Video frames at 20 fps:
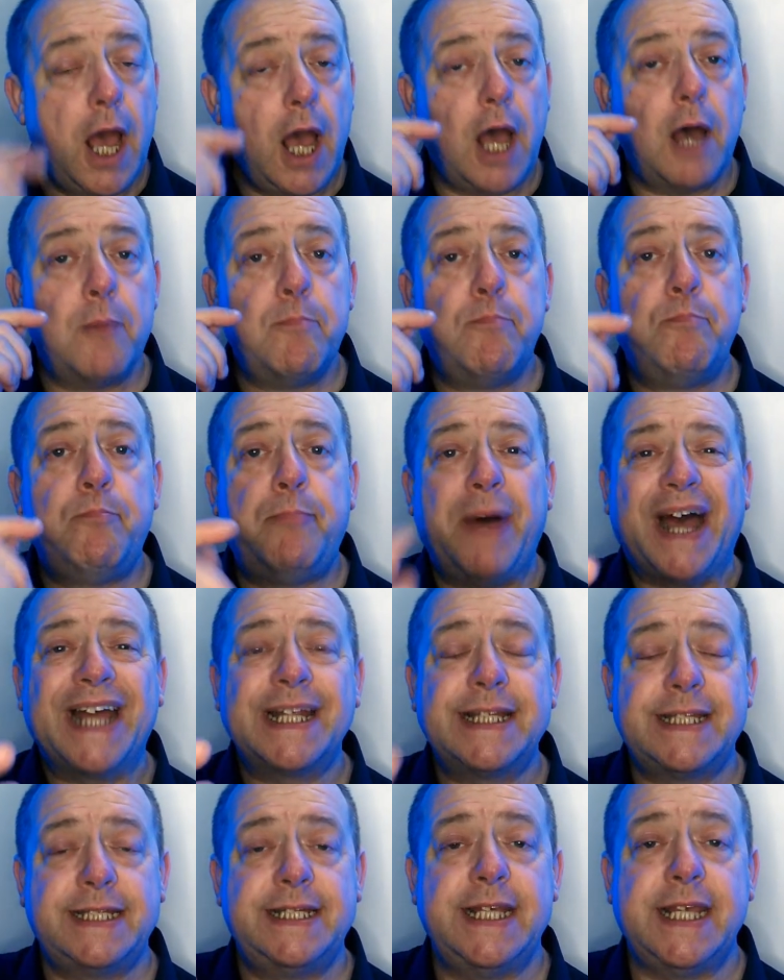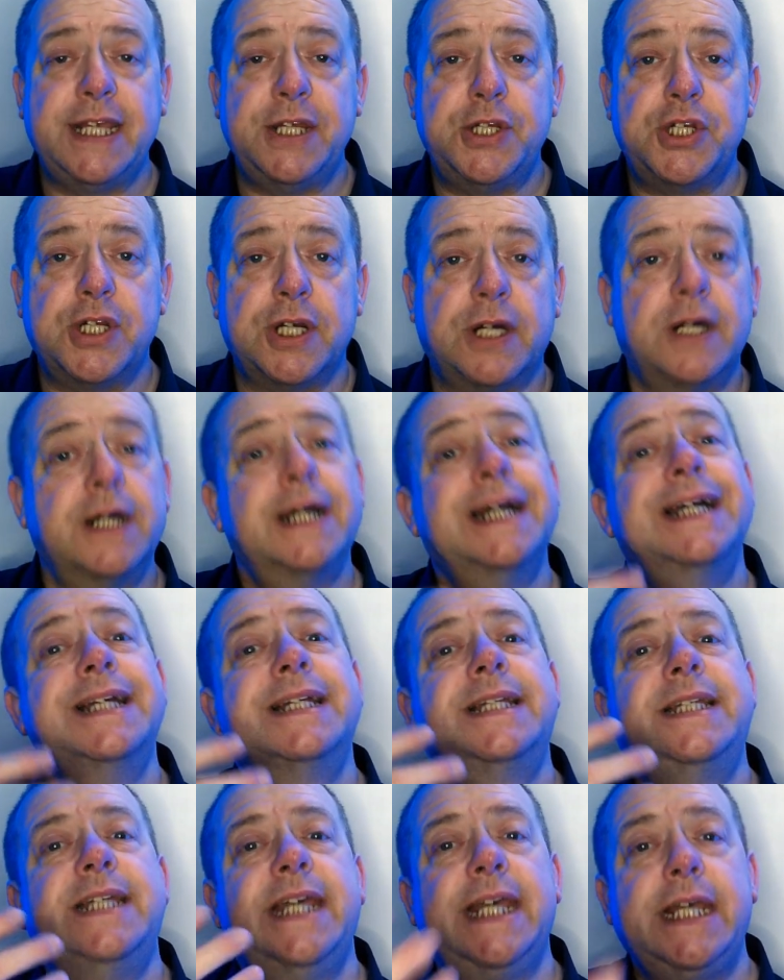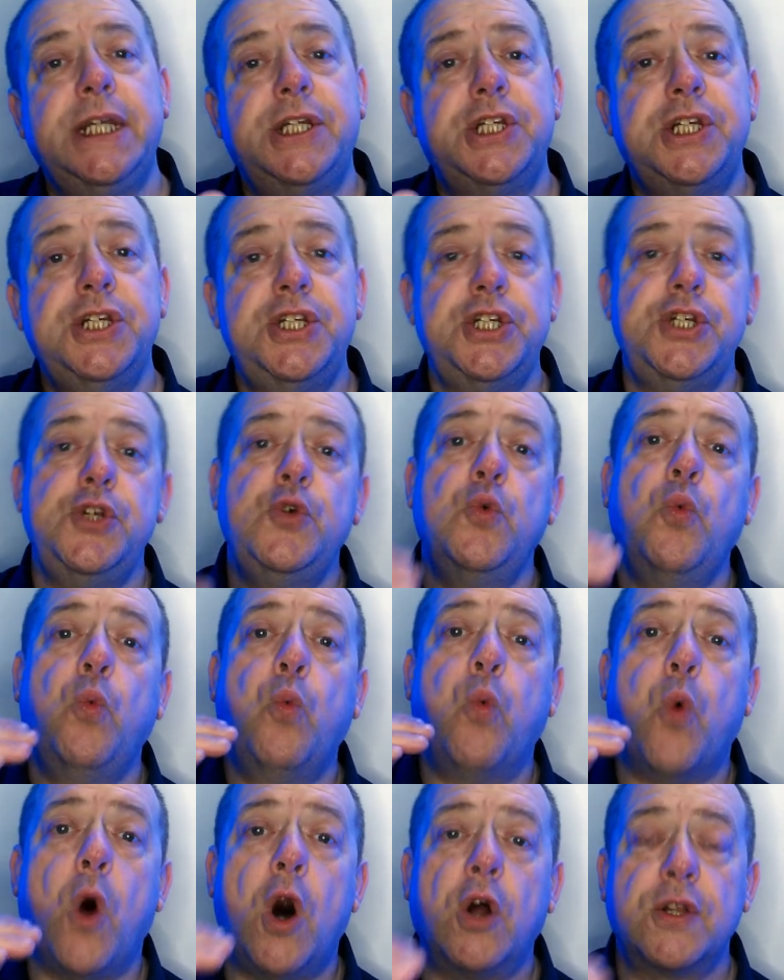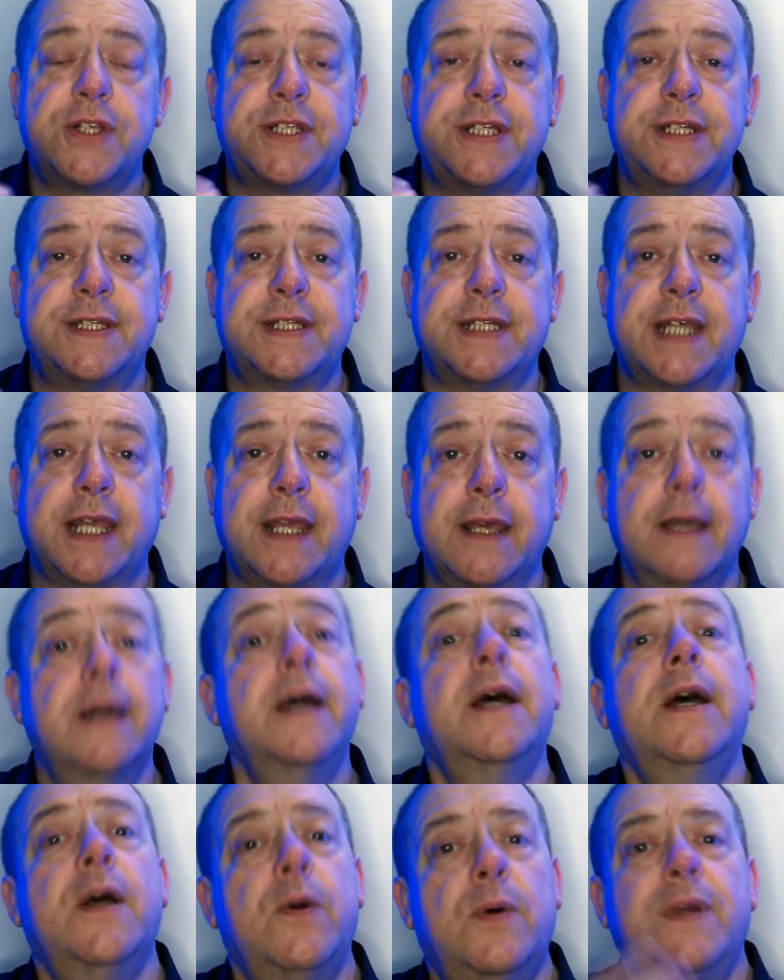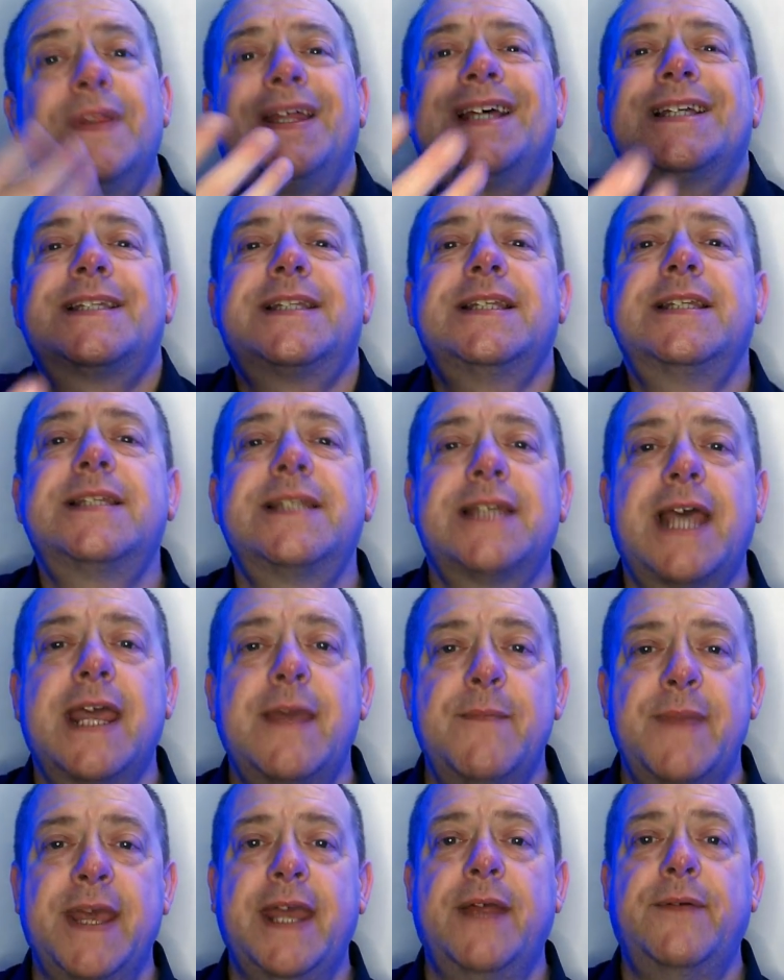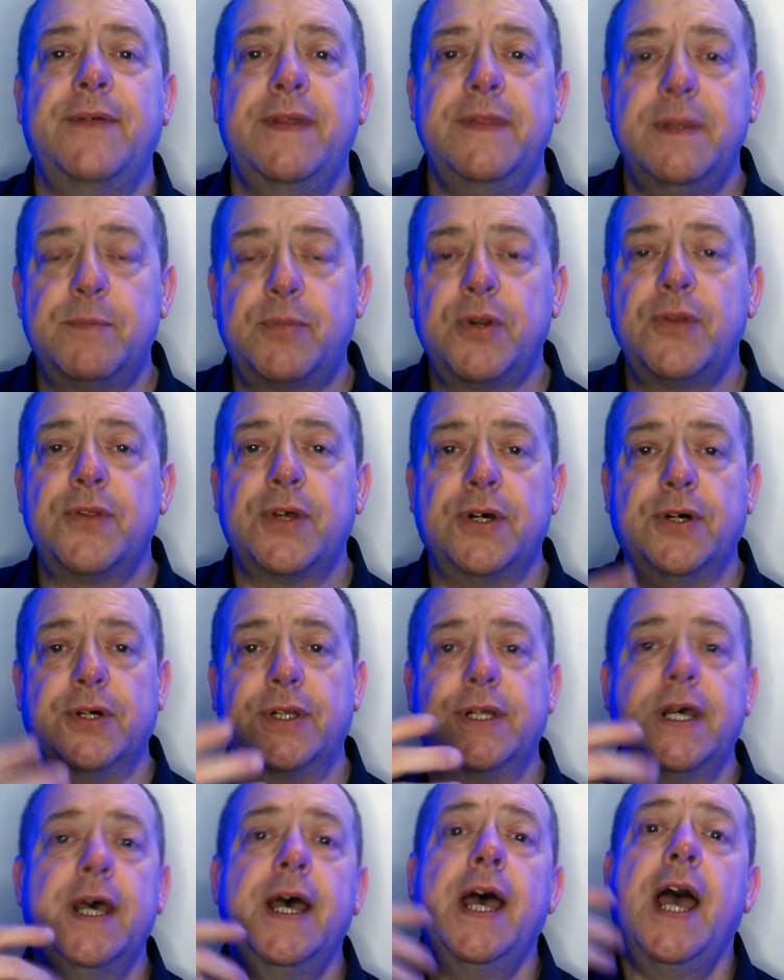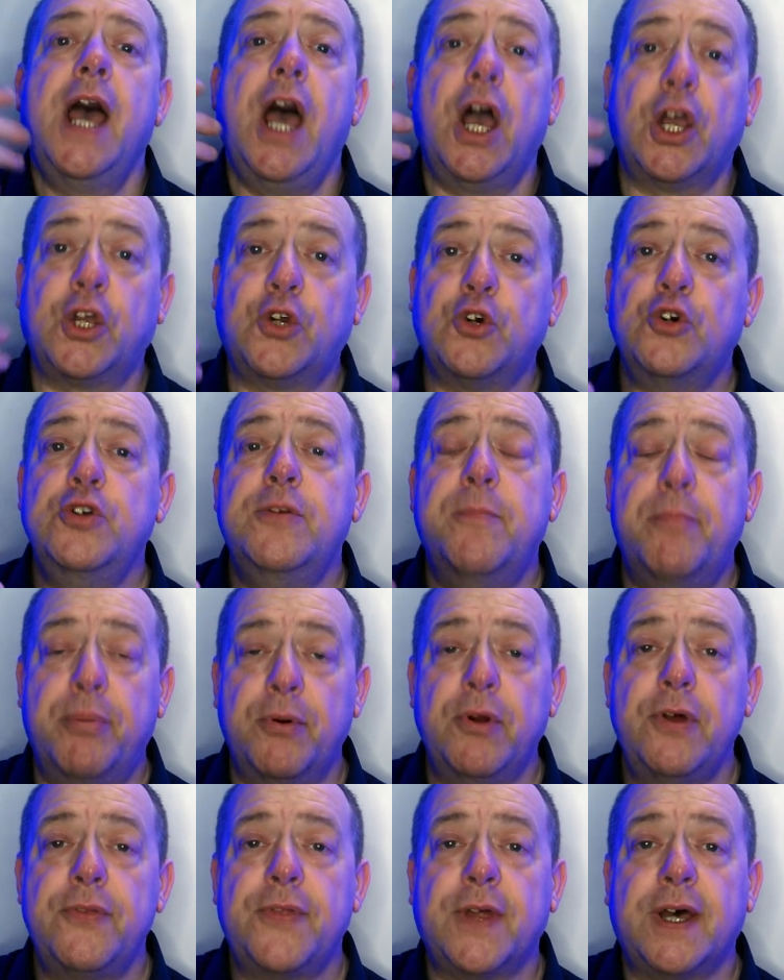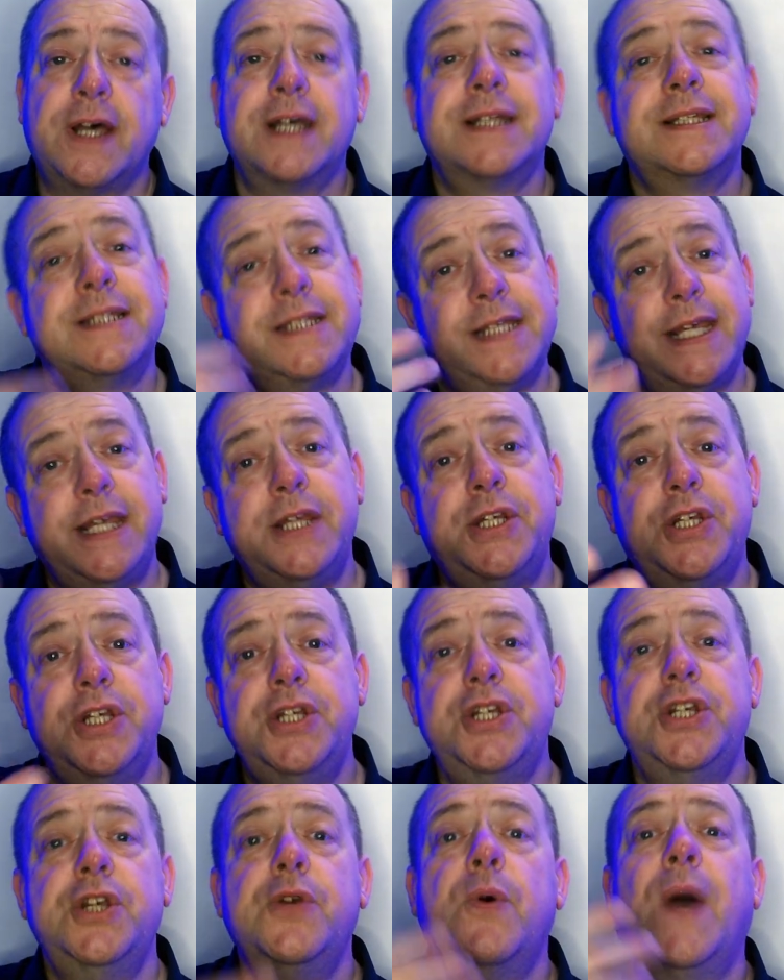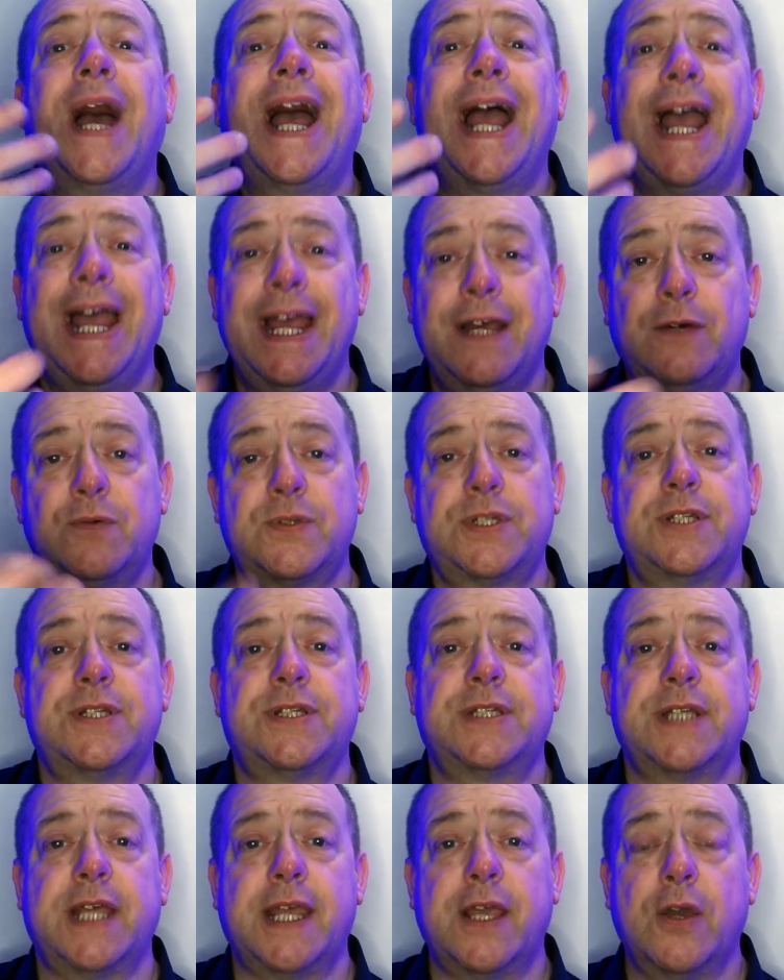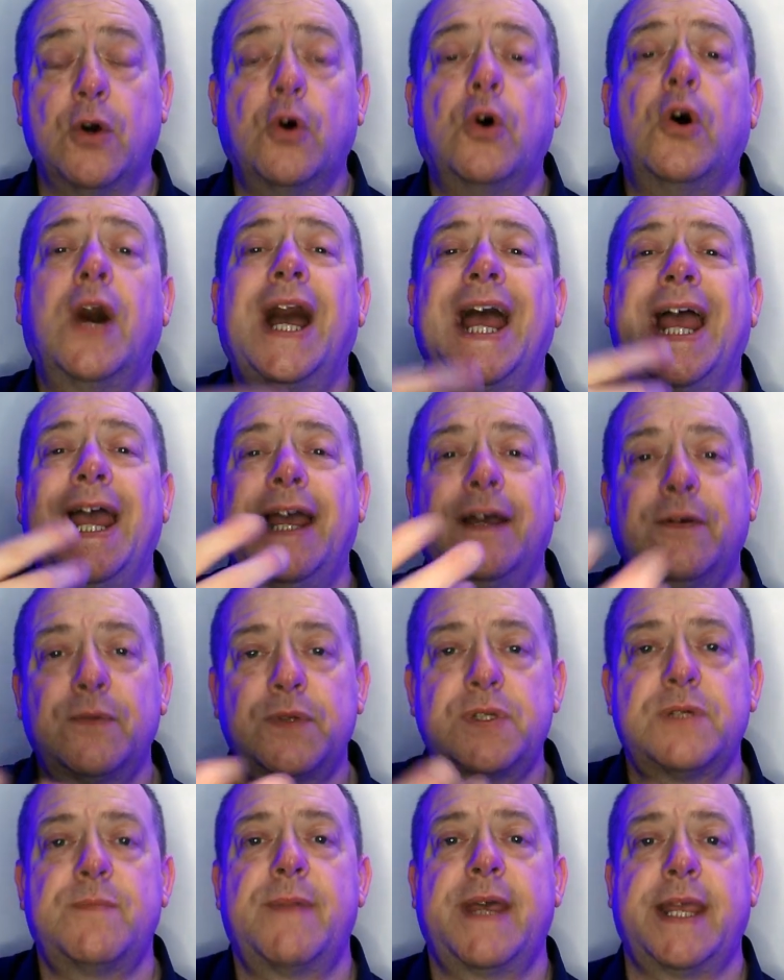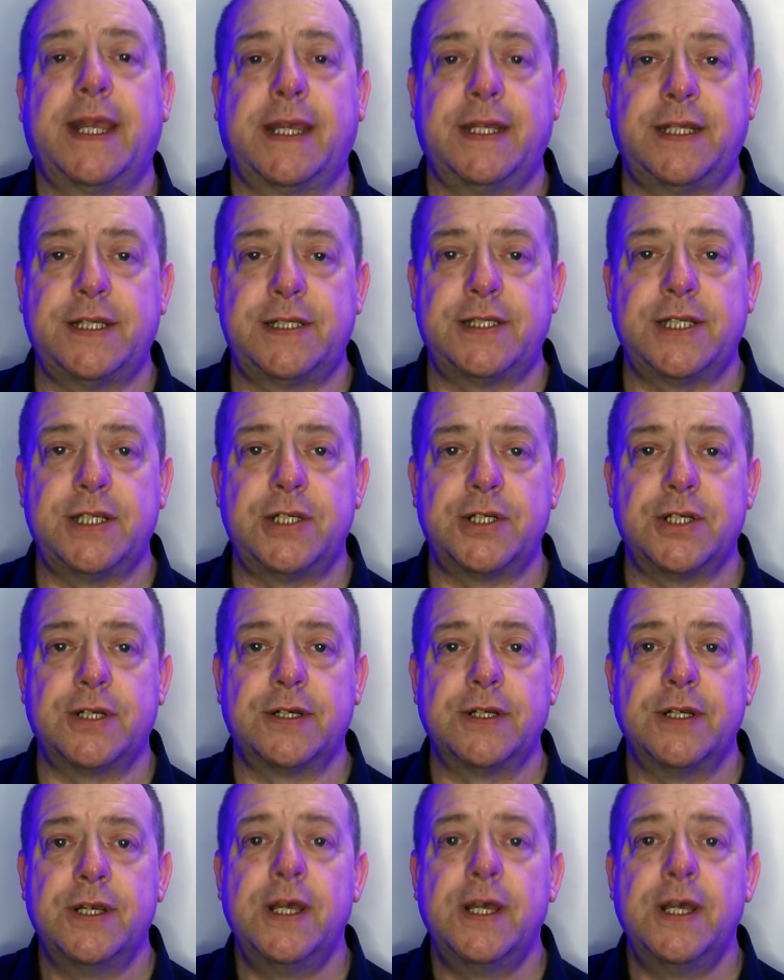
A bad teacher teaches you what to see. Well, that's the same here in the Brotherhood. A good brother teaches you how to see or how to make a decision.